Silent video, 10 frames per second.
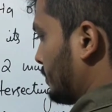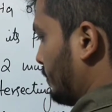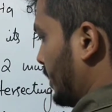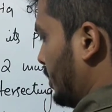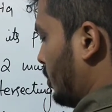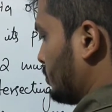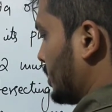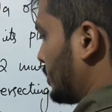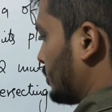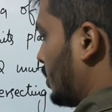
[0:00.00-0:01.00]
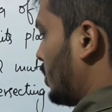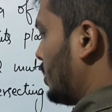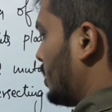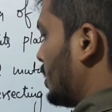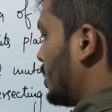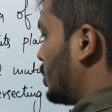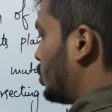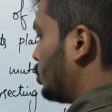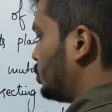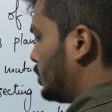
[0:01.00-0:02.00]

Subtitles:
object. Plane objects are